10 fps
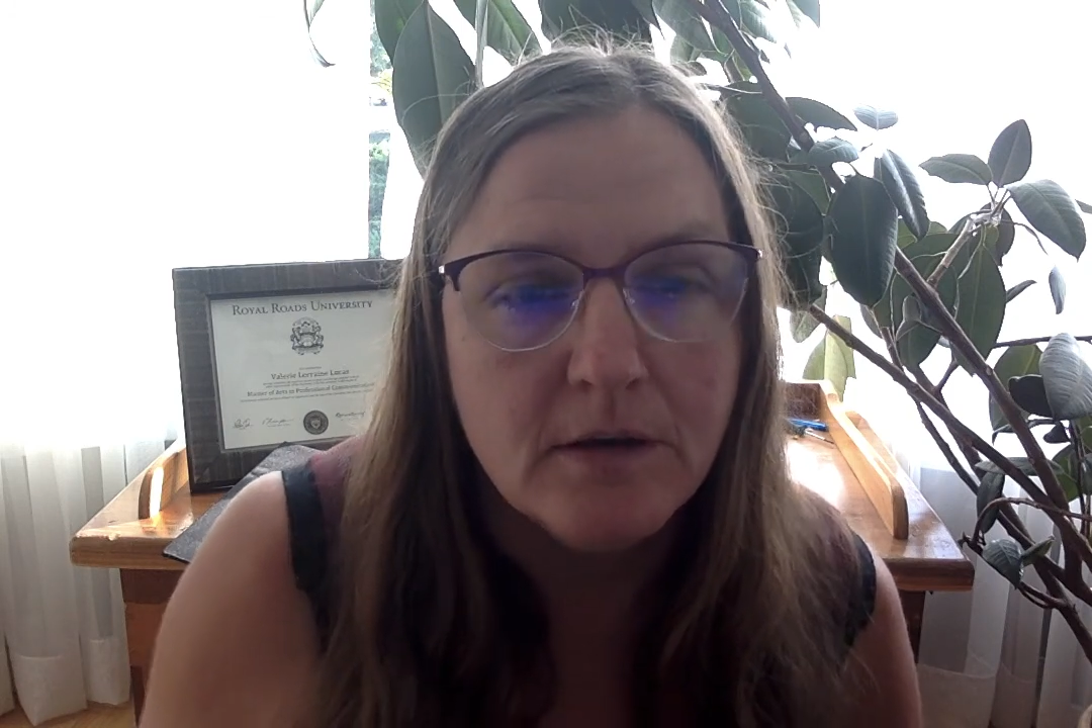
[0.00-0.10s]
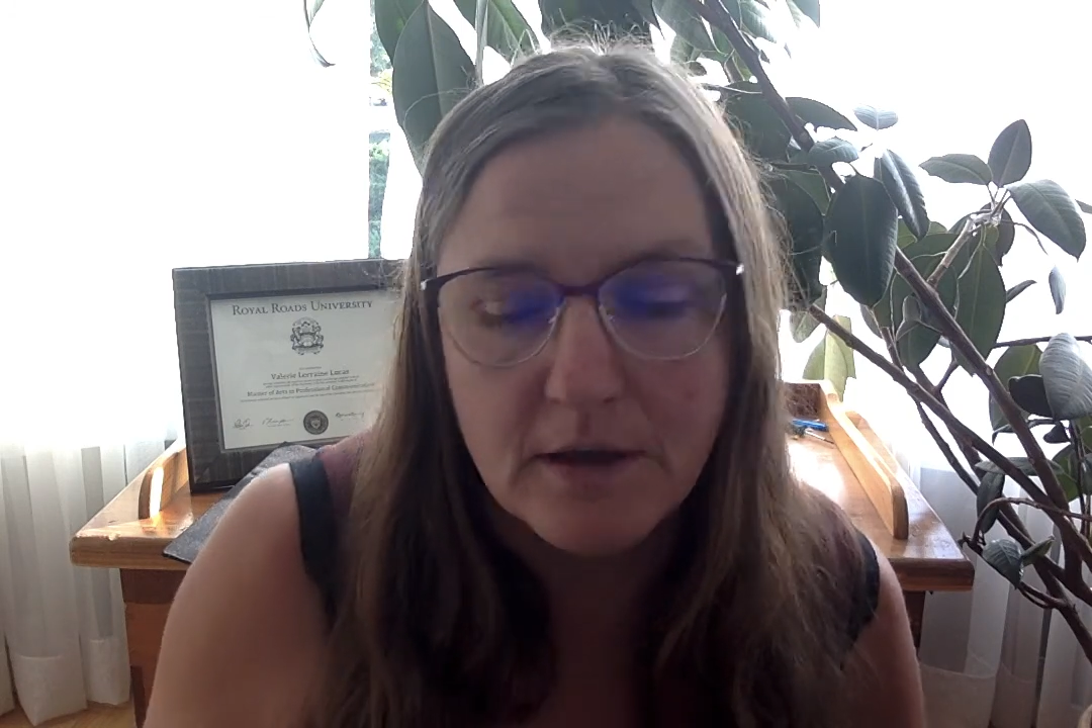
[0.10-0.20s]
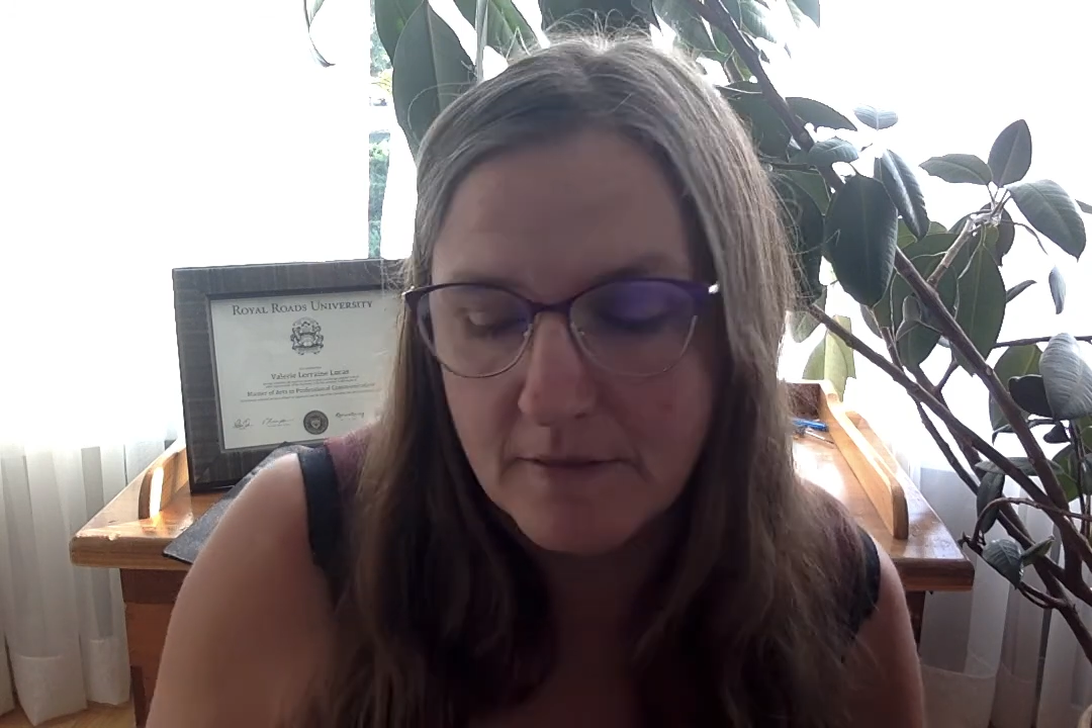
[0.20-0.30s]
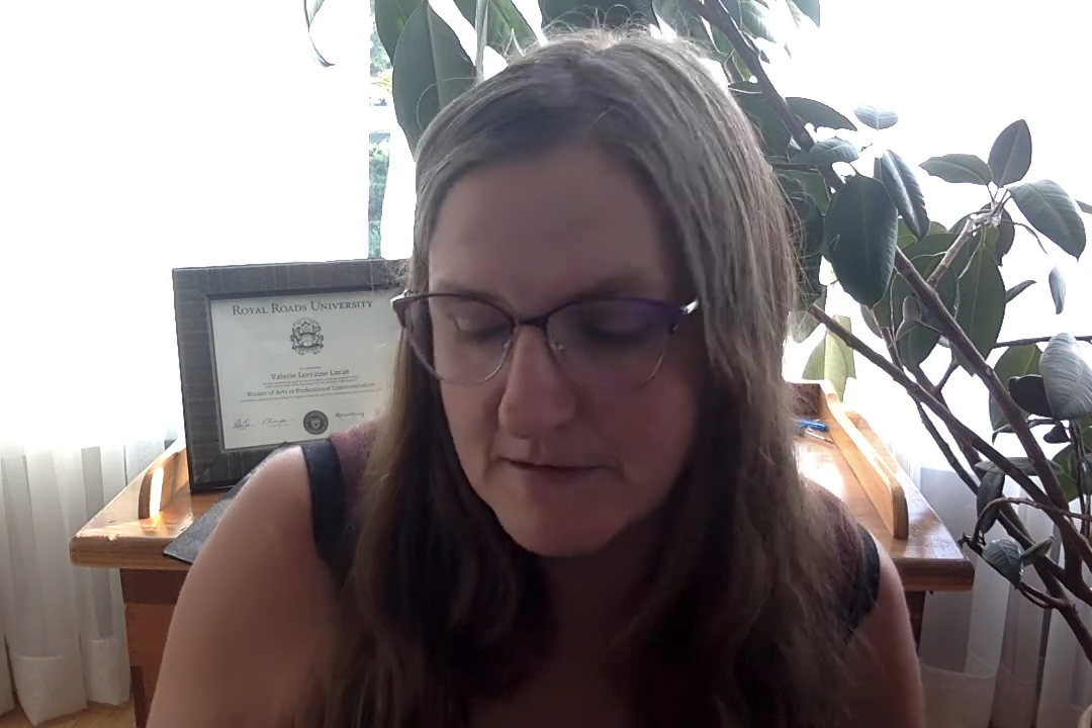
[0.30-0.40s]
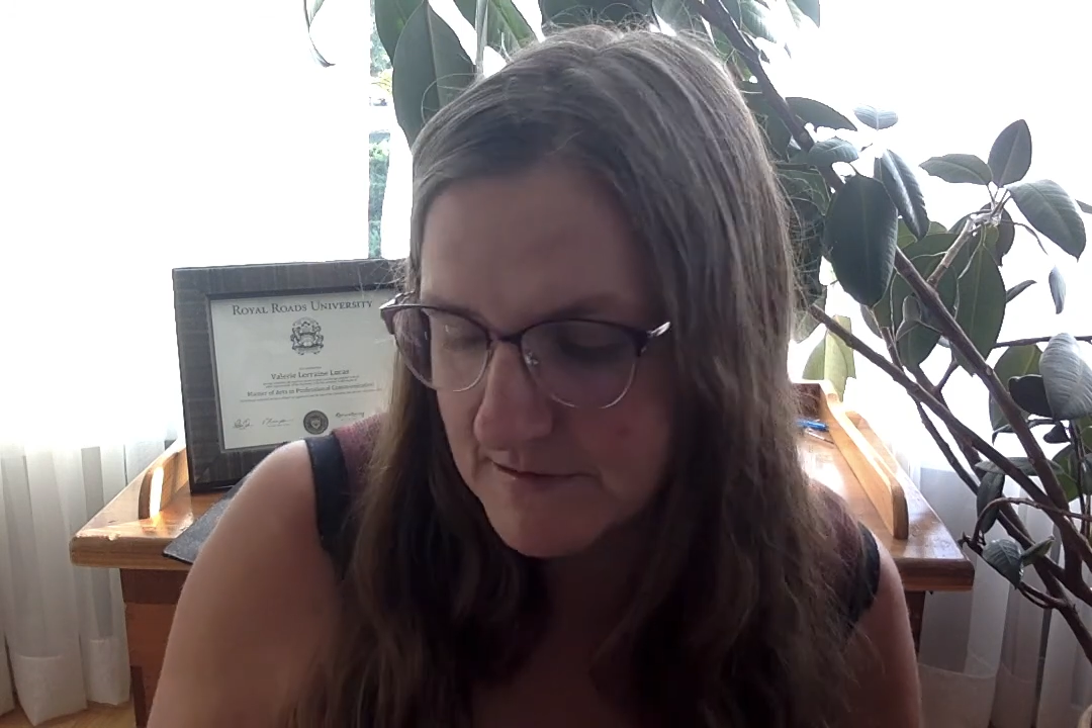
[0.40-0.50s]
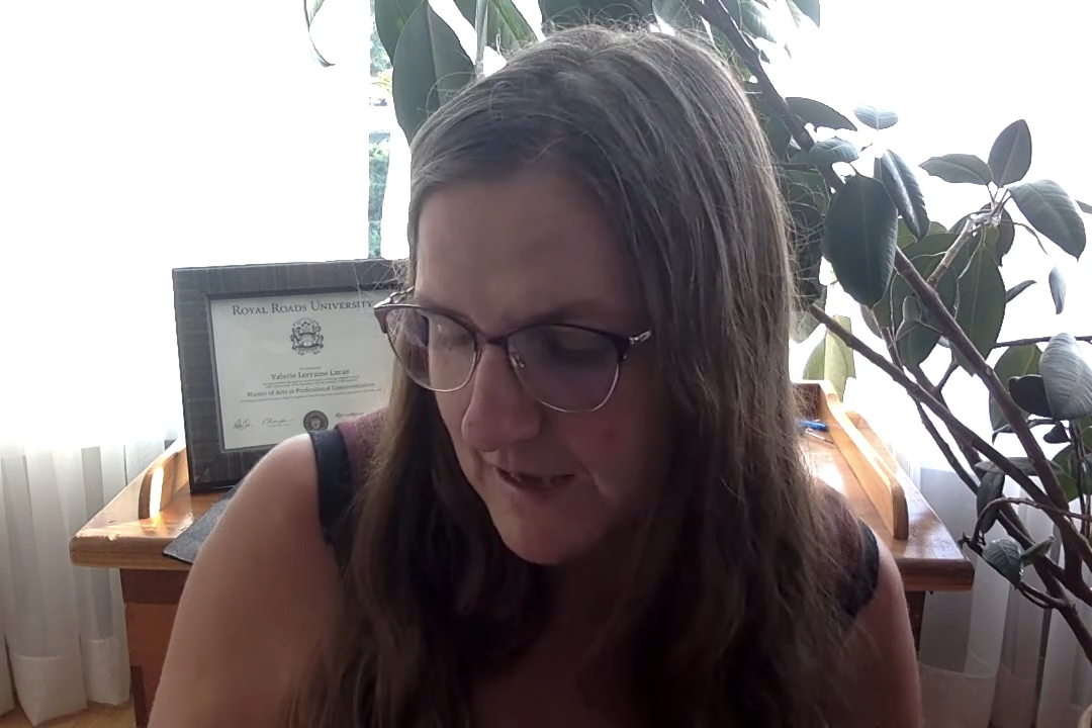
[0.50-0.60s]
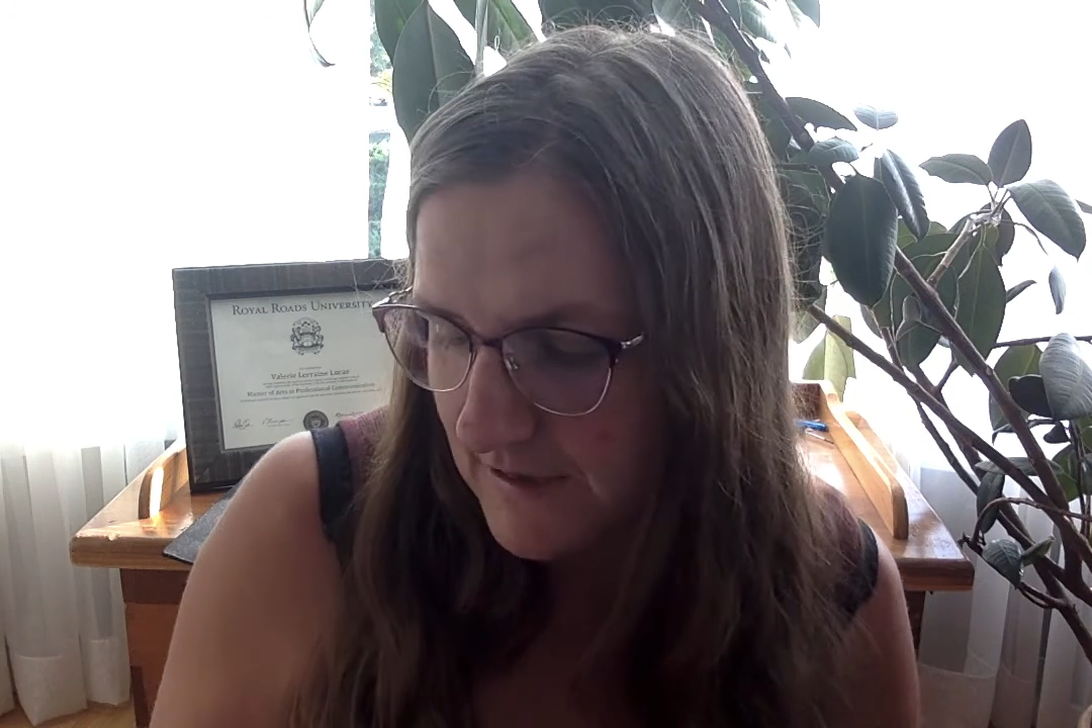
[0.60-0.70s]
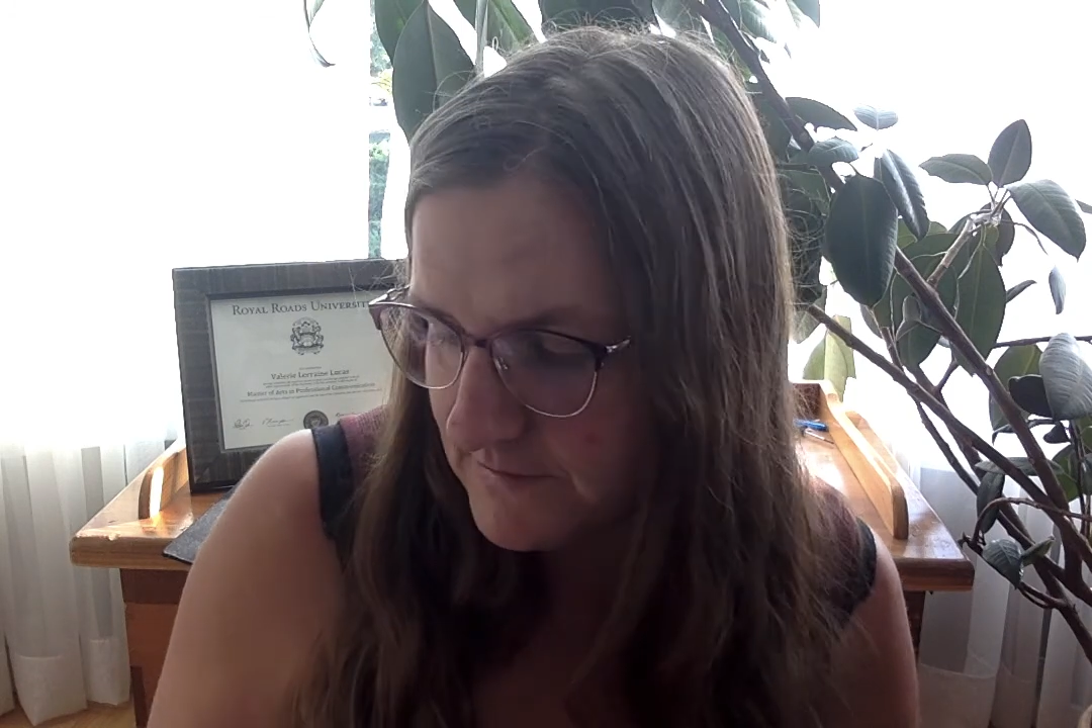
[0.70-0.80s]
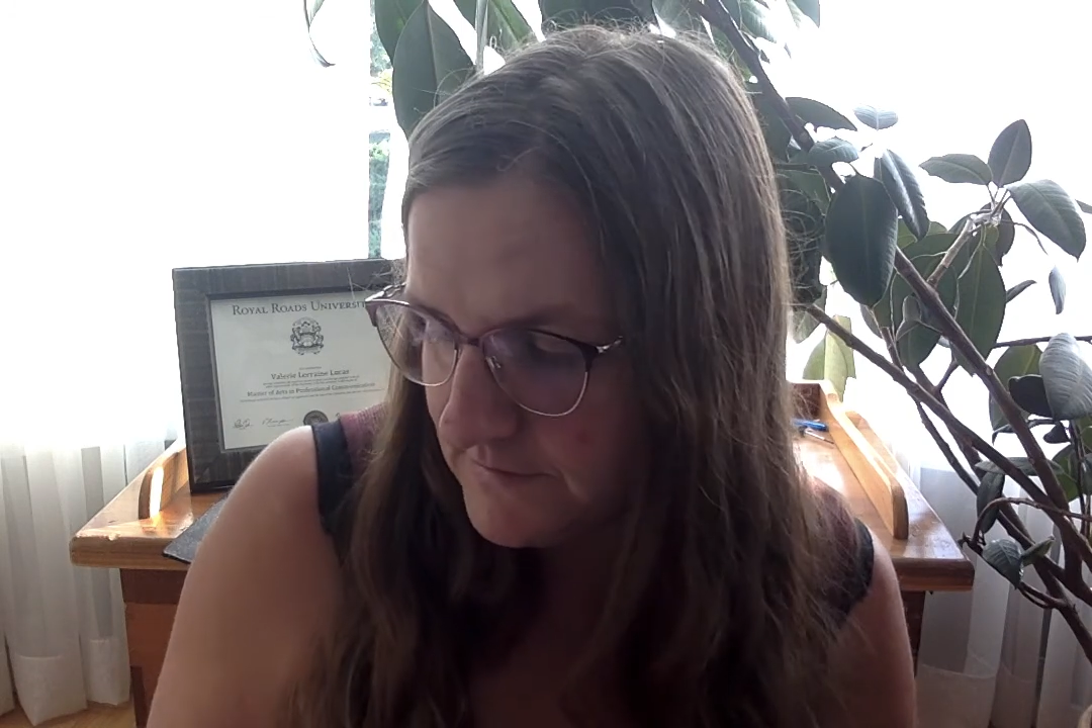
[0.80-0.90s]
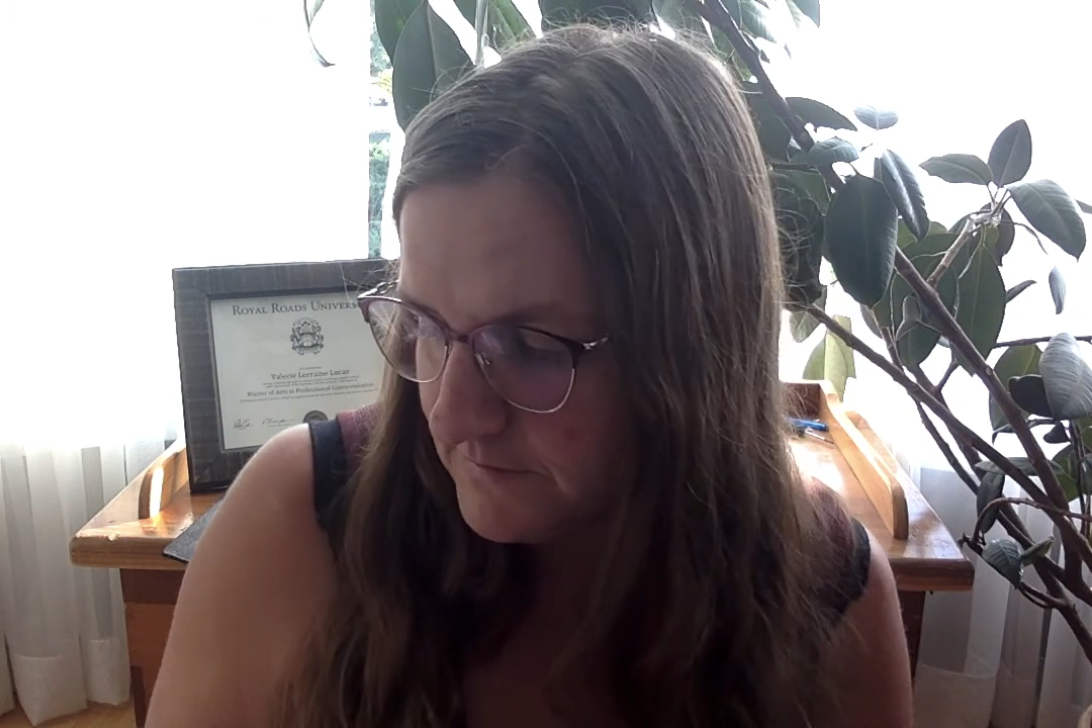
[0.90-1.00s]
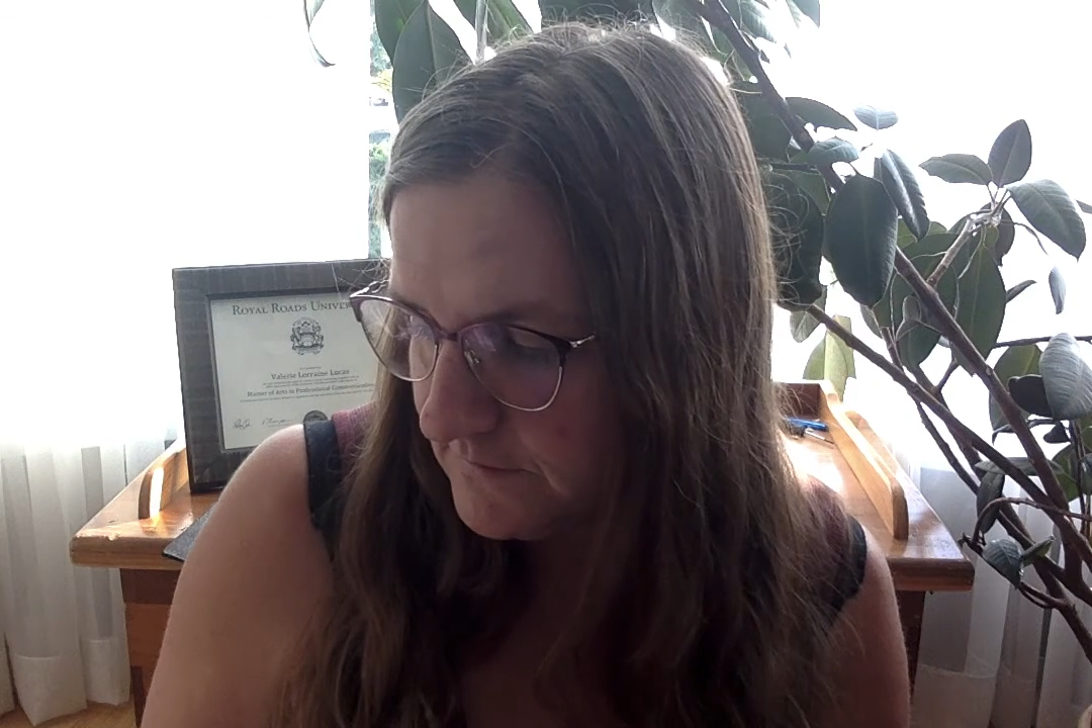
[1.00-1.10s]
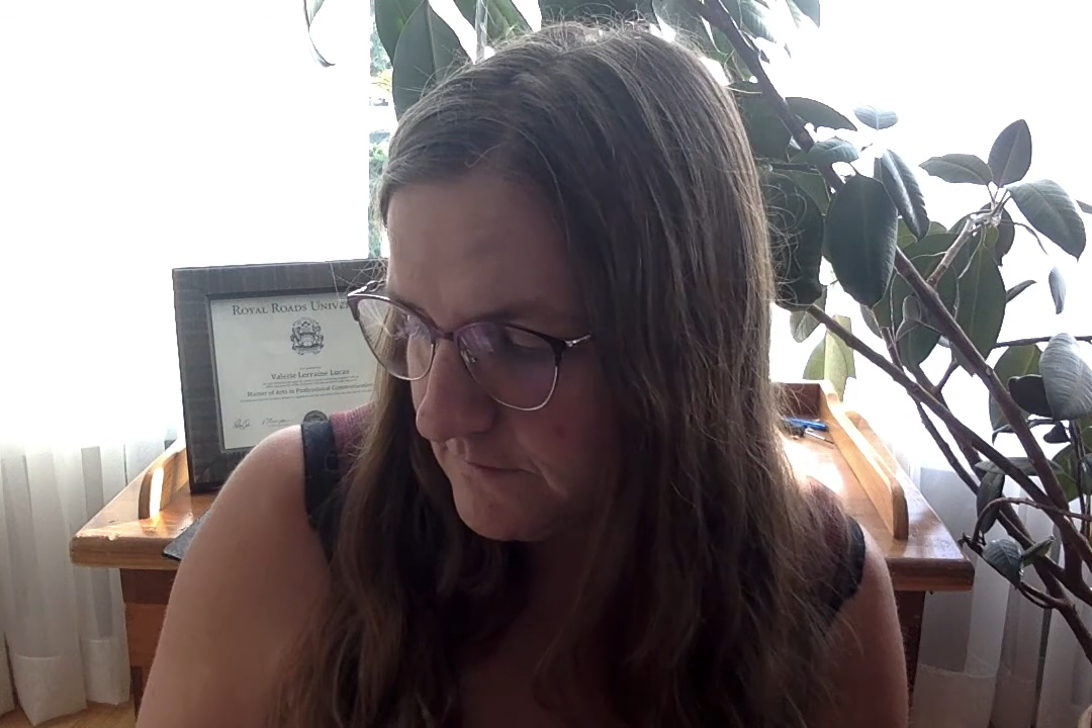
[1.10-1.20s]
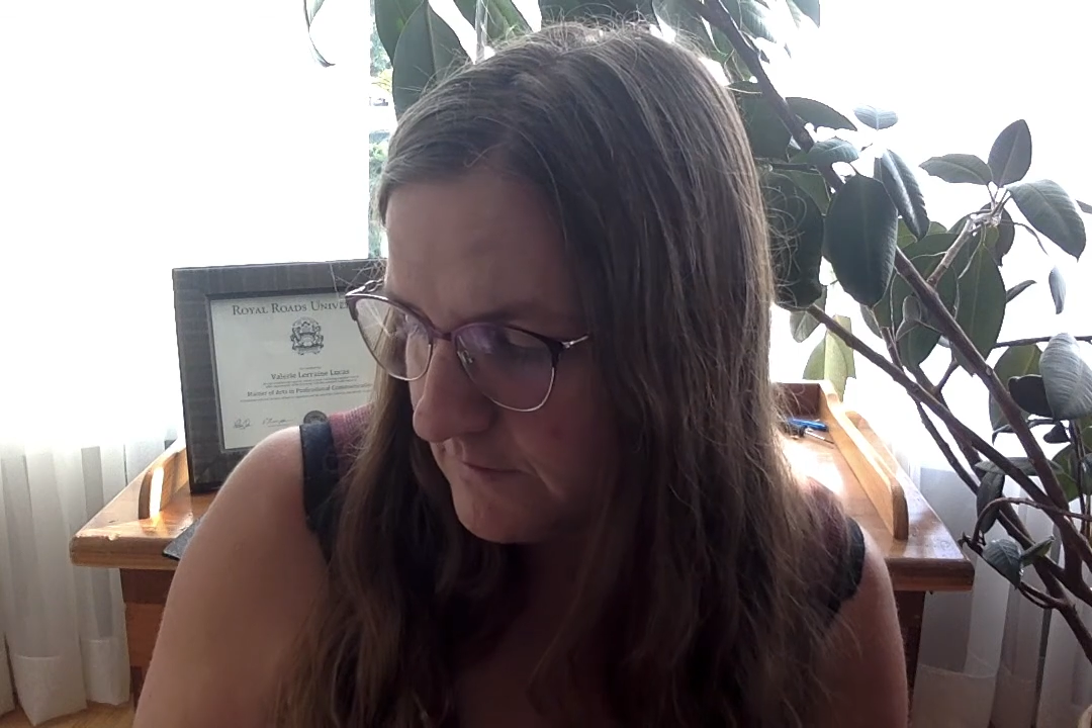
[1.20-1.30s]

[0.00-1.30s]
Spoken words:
in this case,